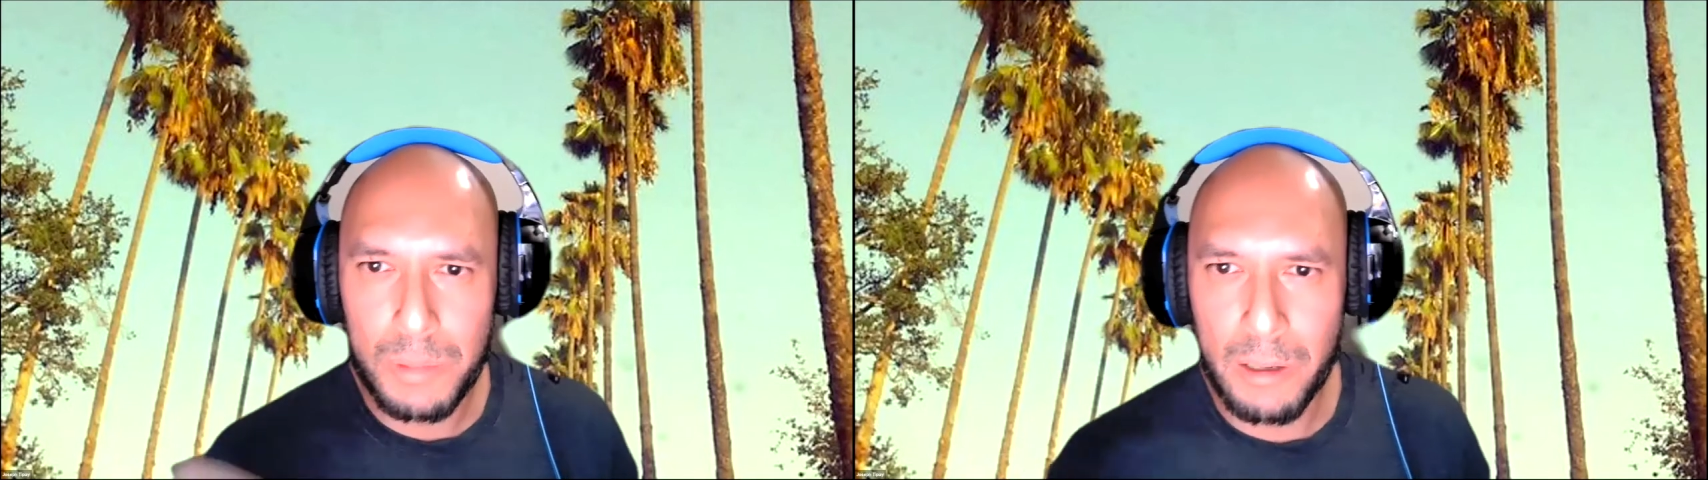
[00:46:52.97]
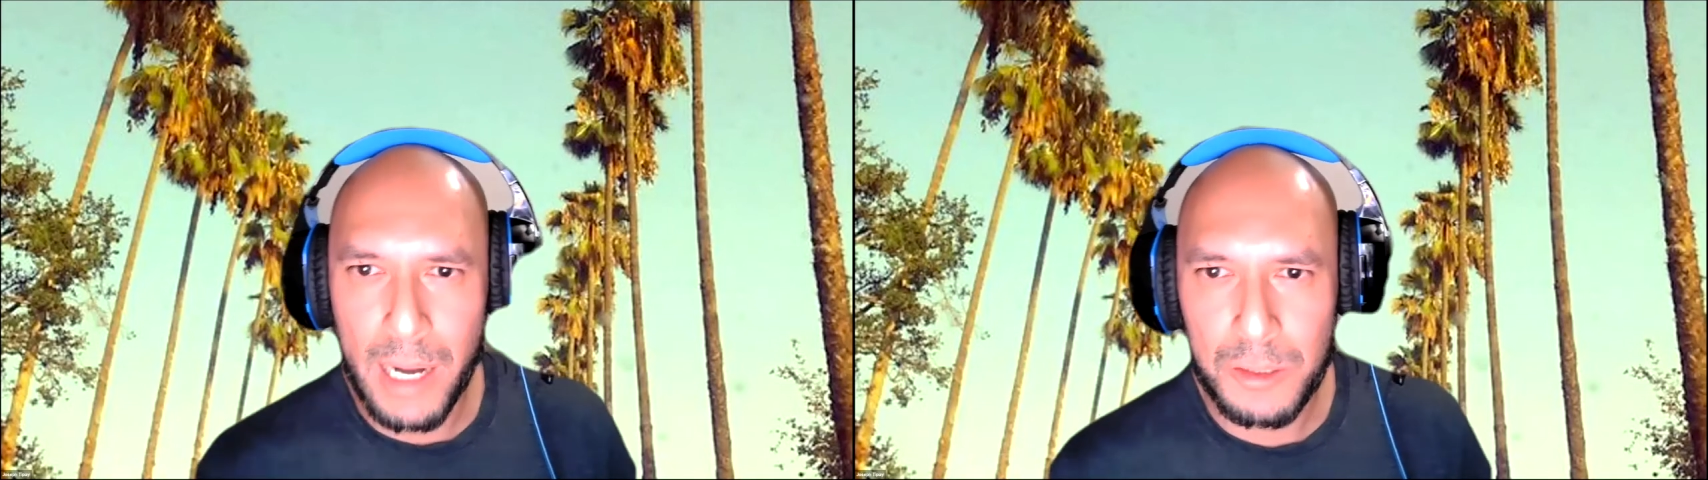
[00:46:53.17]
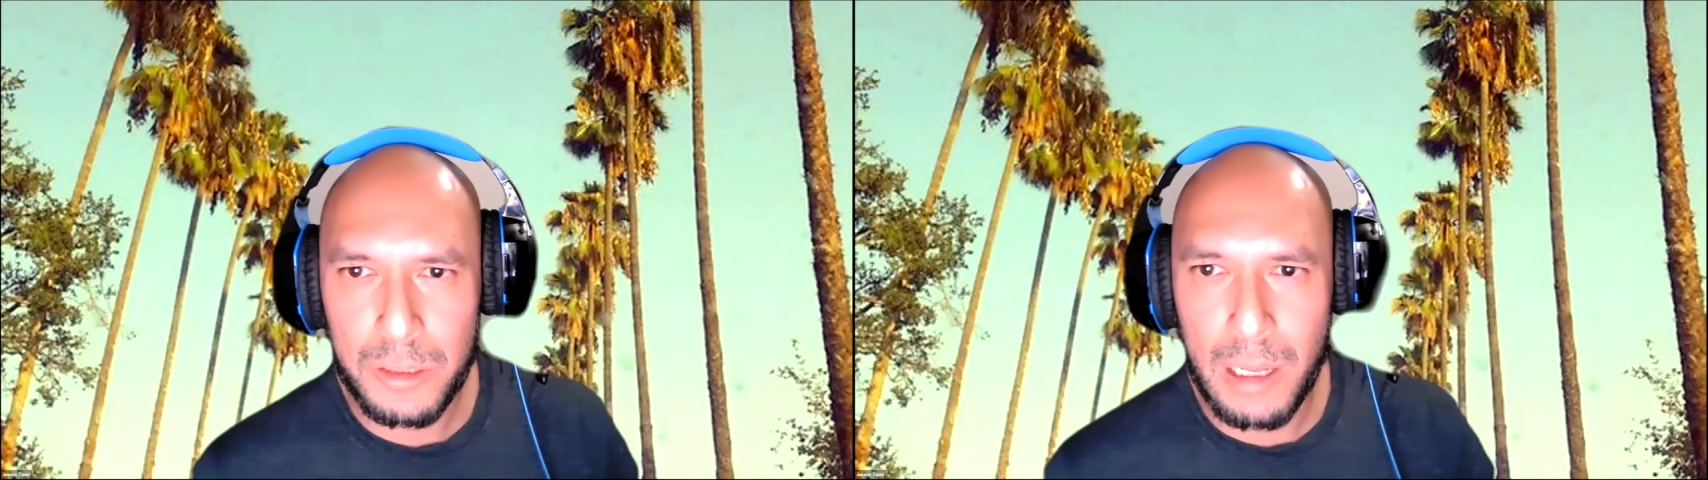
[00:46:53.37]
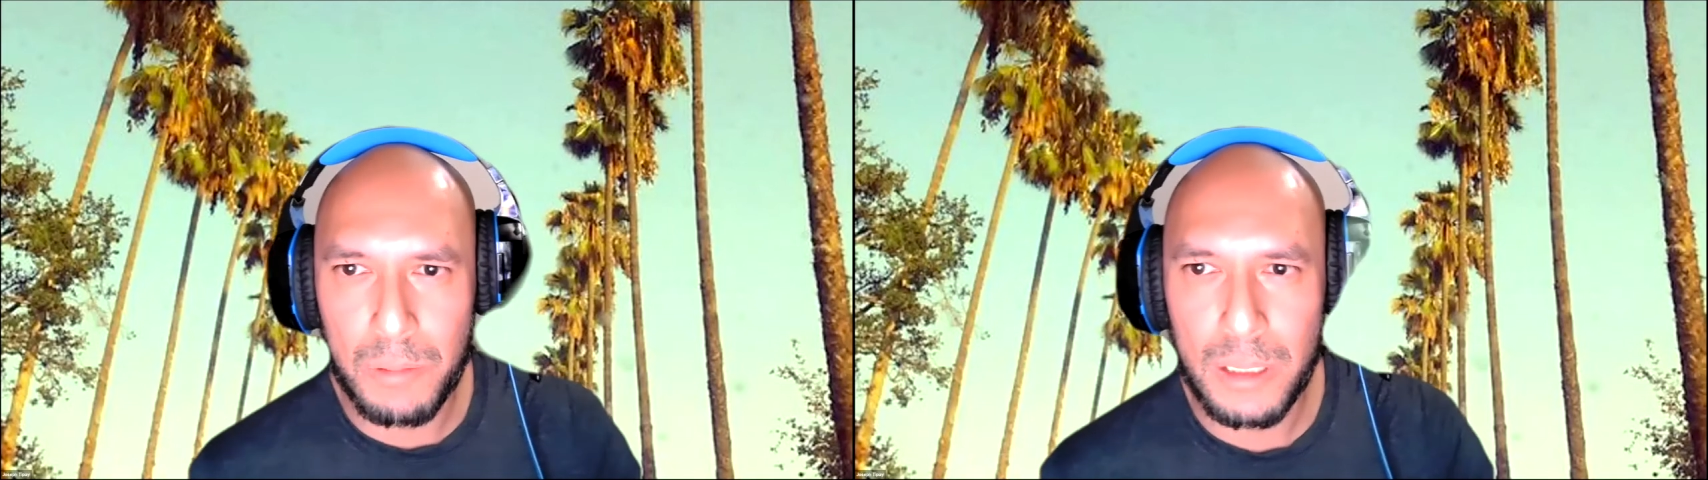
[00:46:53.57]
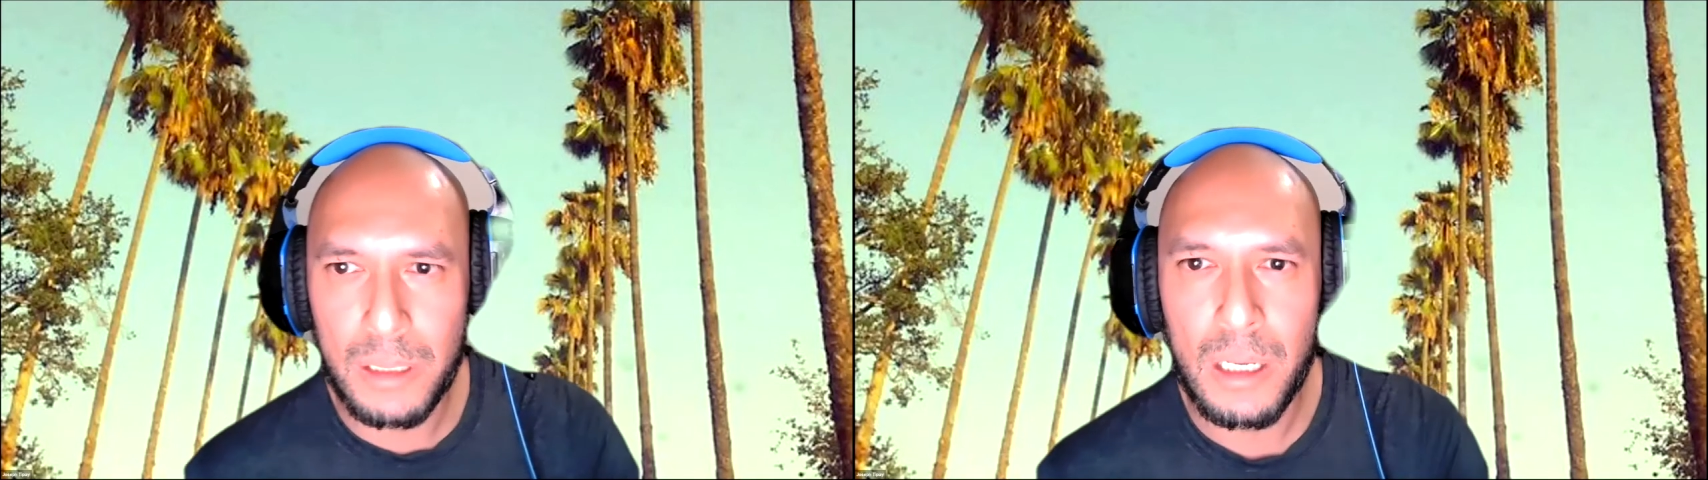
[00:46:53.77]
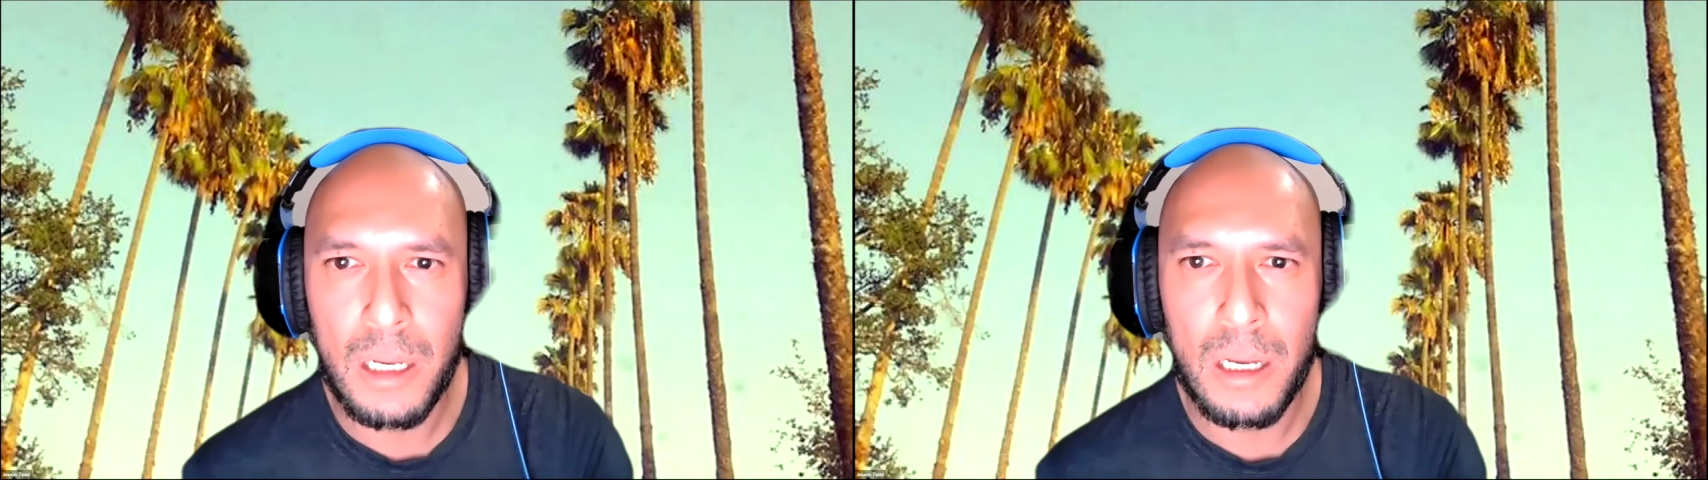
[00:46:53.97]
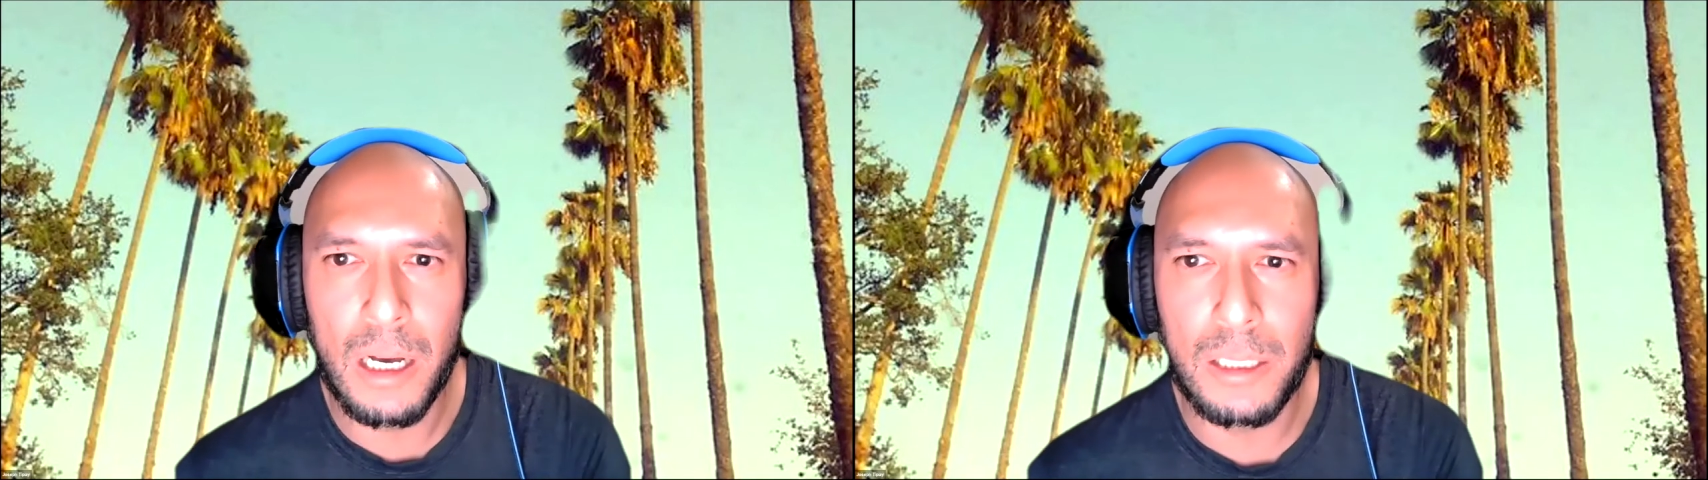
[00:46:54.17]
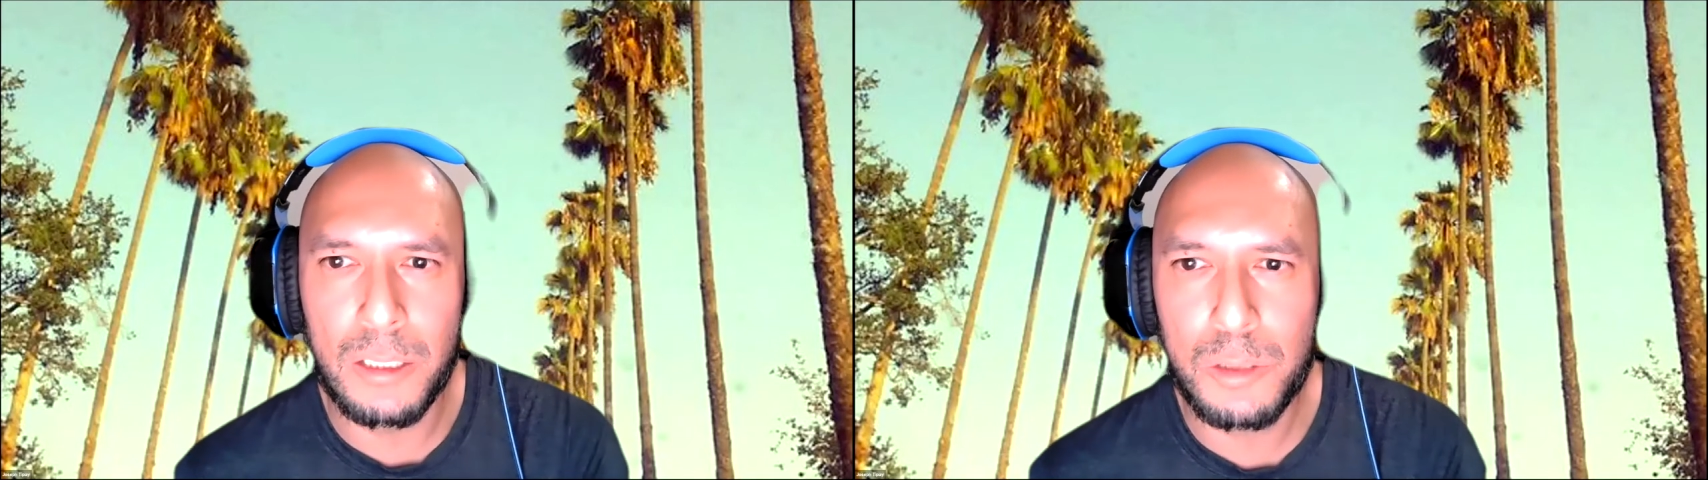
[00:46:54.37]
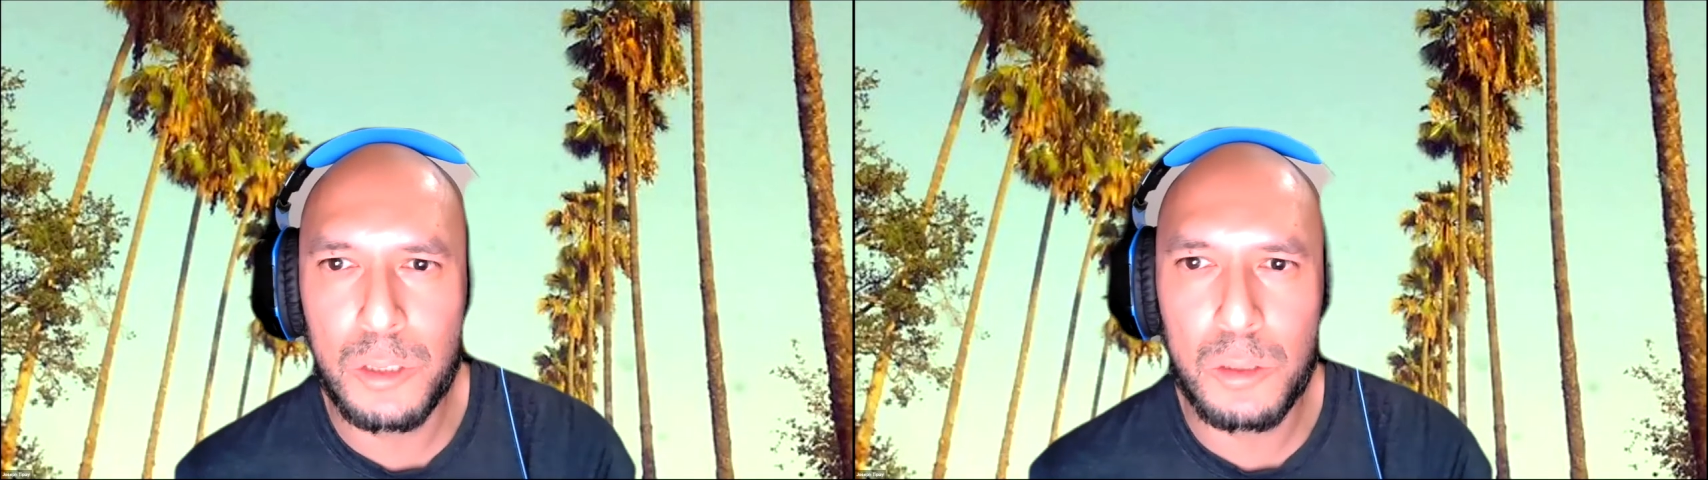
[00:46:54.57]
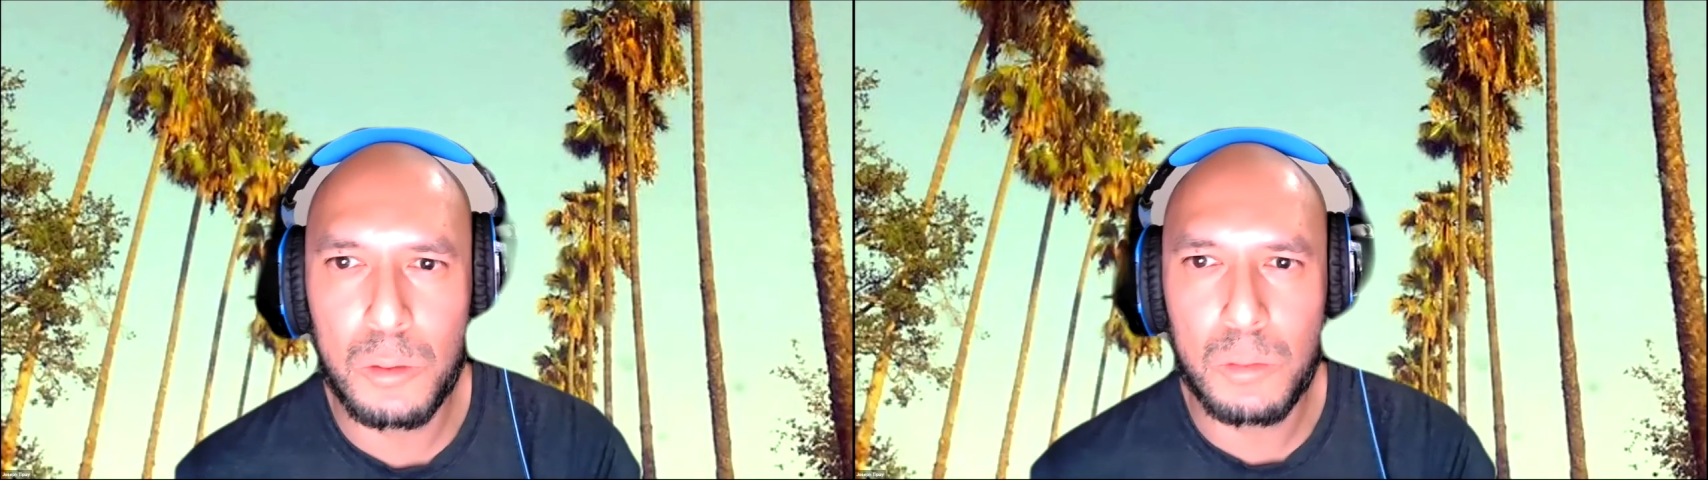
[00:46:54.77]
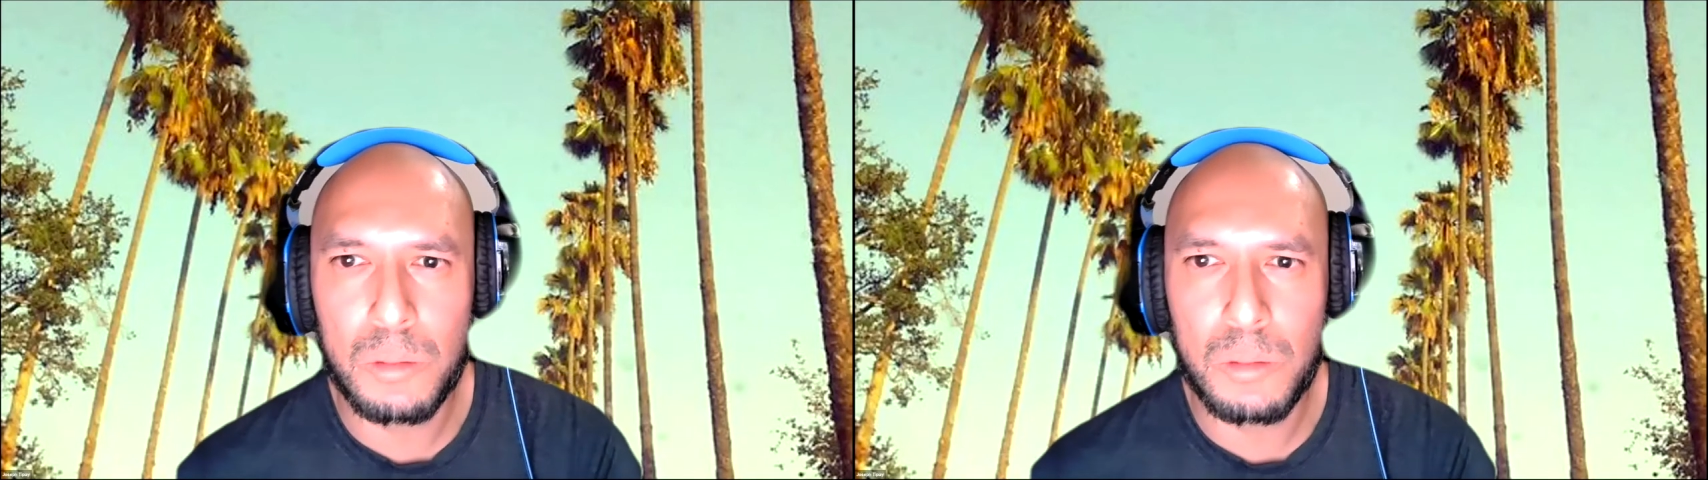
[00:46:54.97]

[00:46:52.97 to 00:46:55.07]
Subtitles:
you already answered that one. Do you